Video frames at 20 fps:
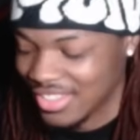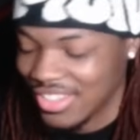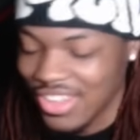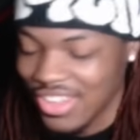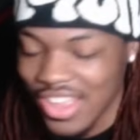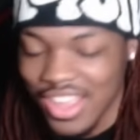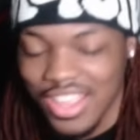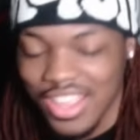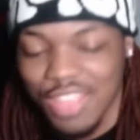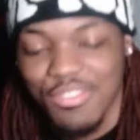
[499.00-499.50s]
You
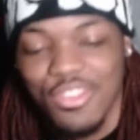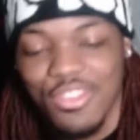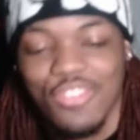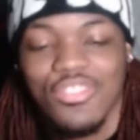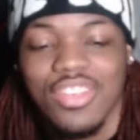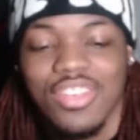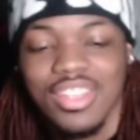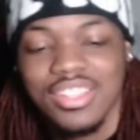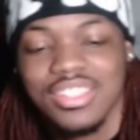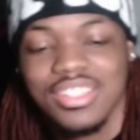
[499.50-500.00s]
gotta keep your
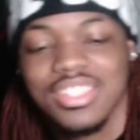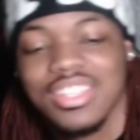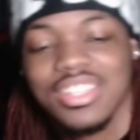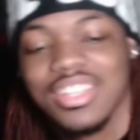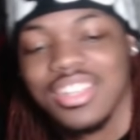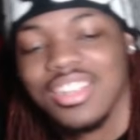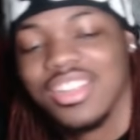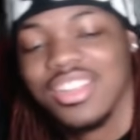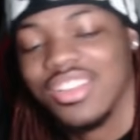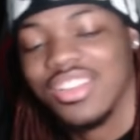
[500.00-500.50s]
face
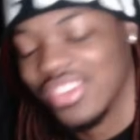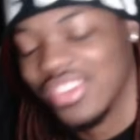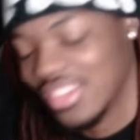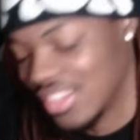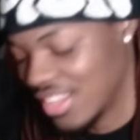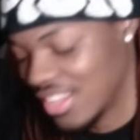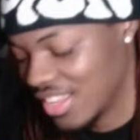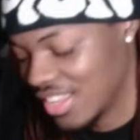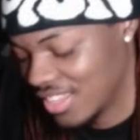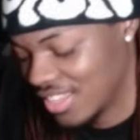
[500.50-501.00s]
in, girl. I wanna
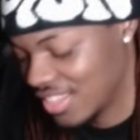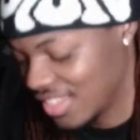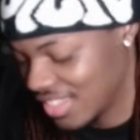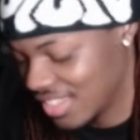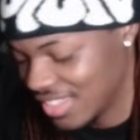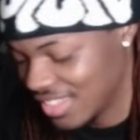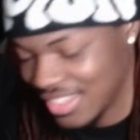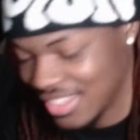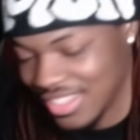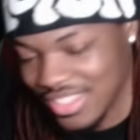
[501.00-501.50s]
lick
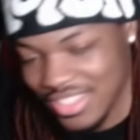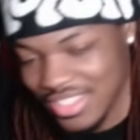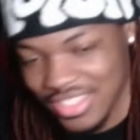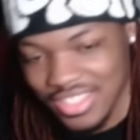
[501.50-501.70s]
it.